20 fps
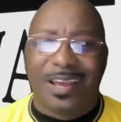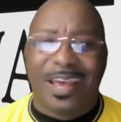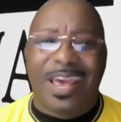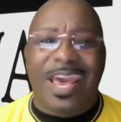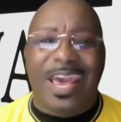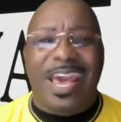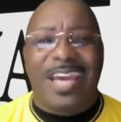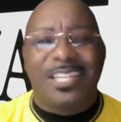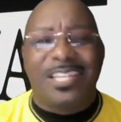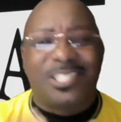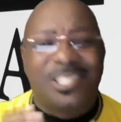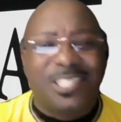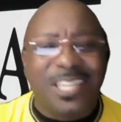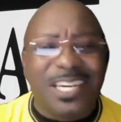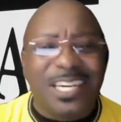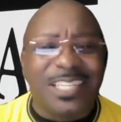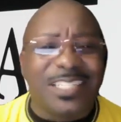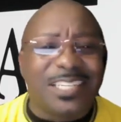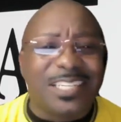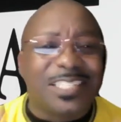As
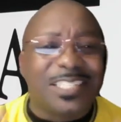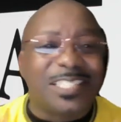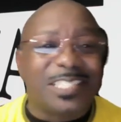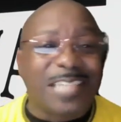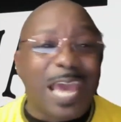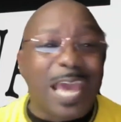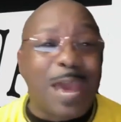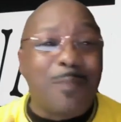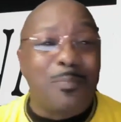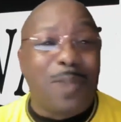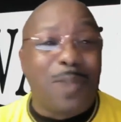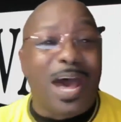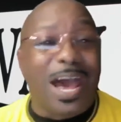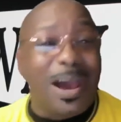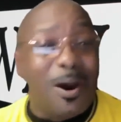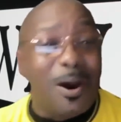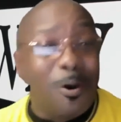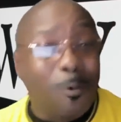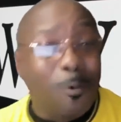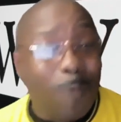Jesus sat by
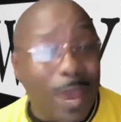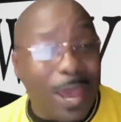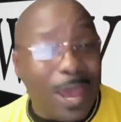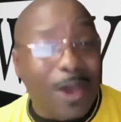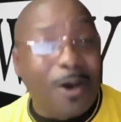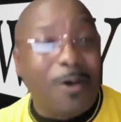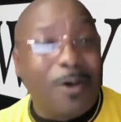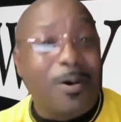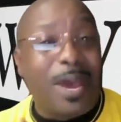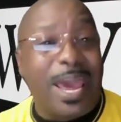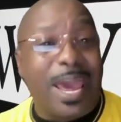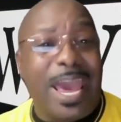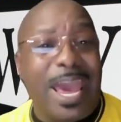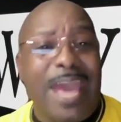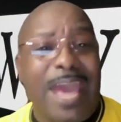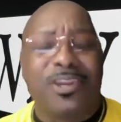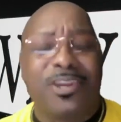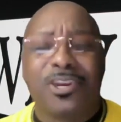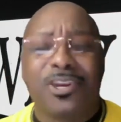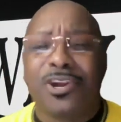a well
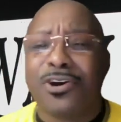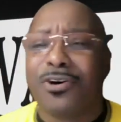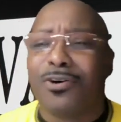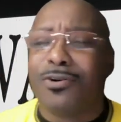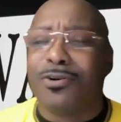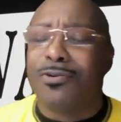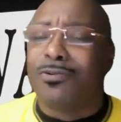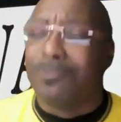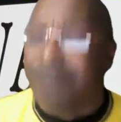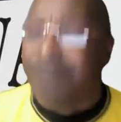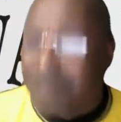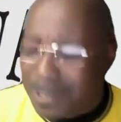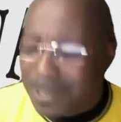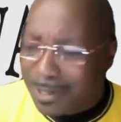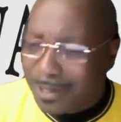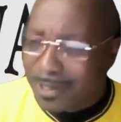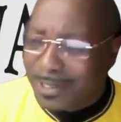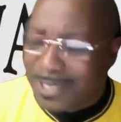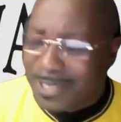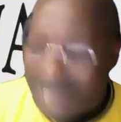at
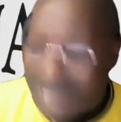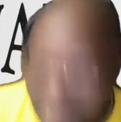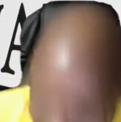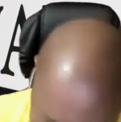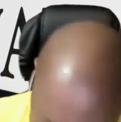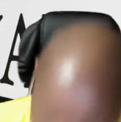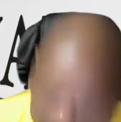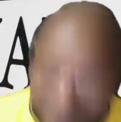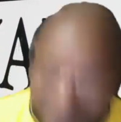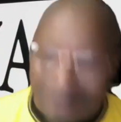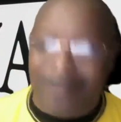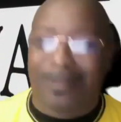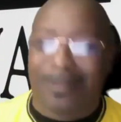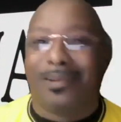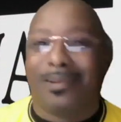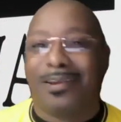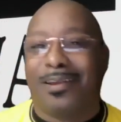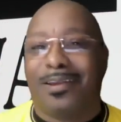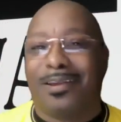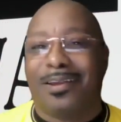noonday,
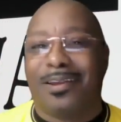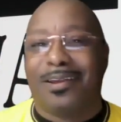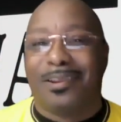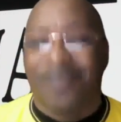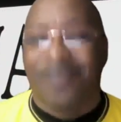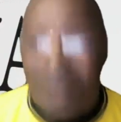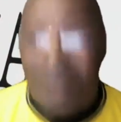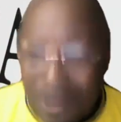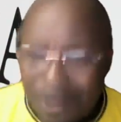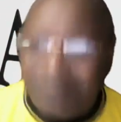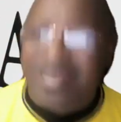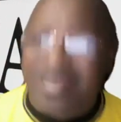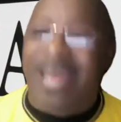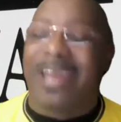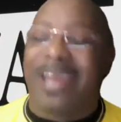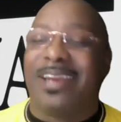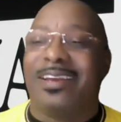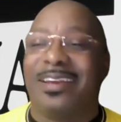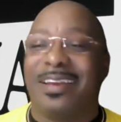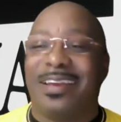
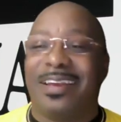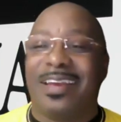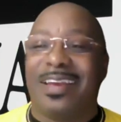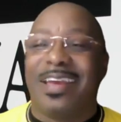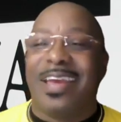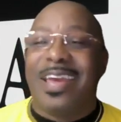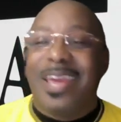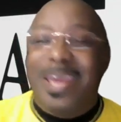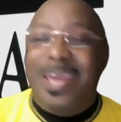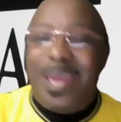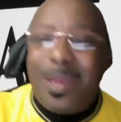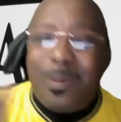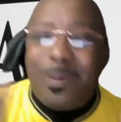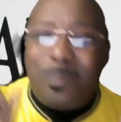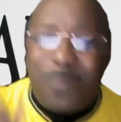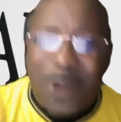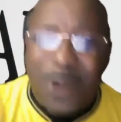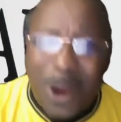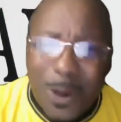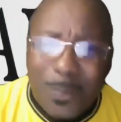Noonday, he
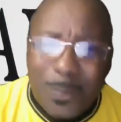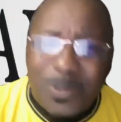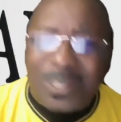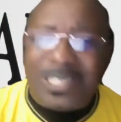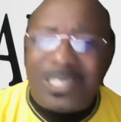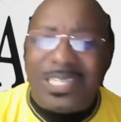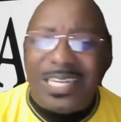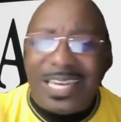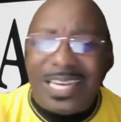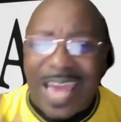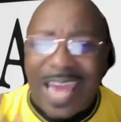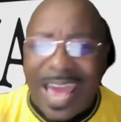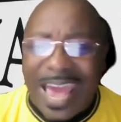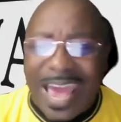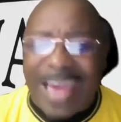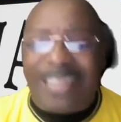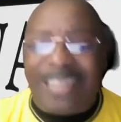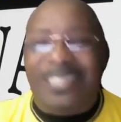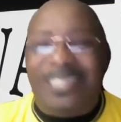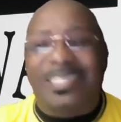purposely
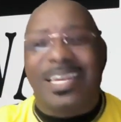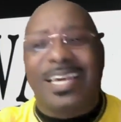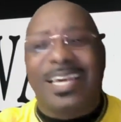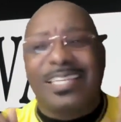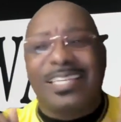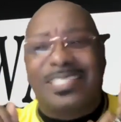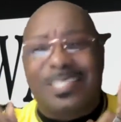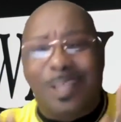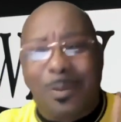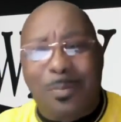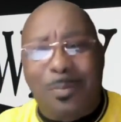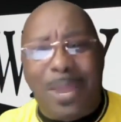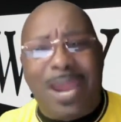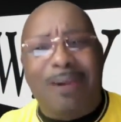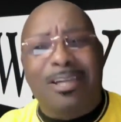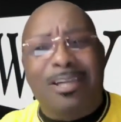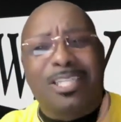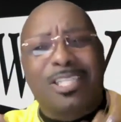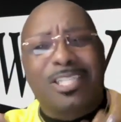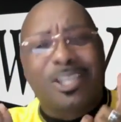asked a
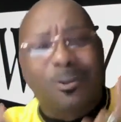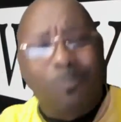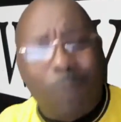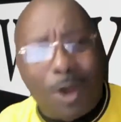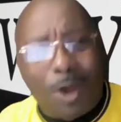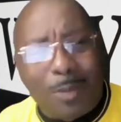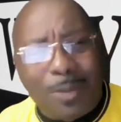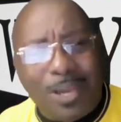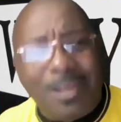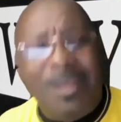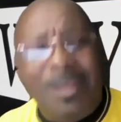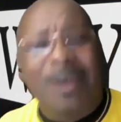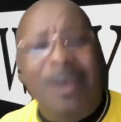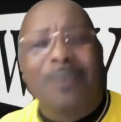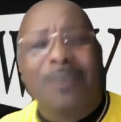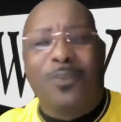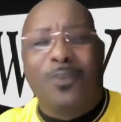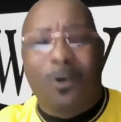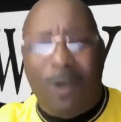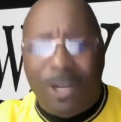Samaritan woman
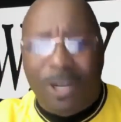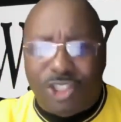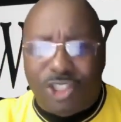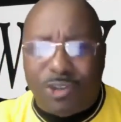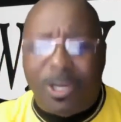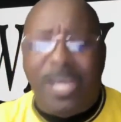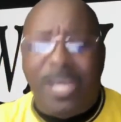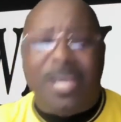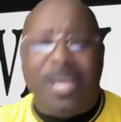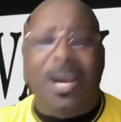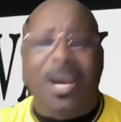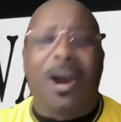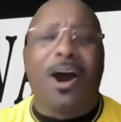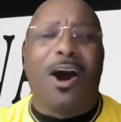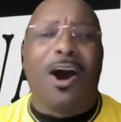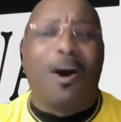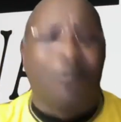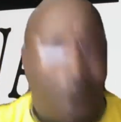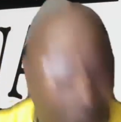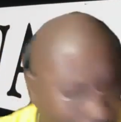for a drink
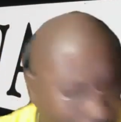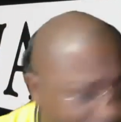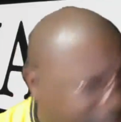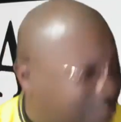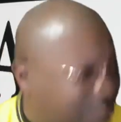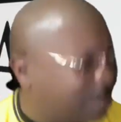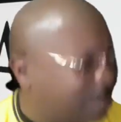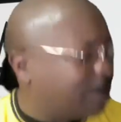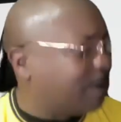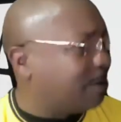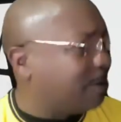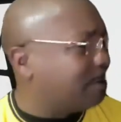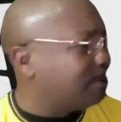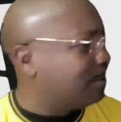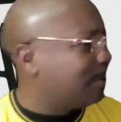of water.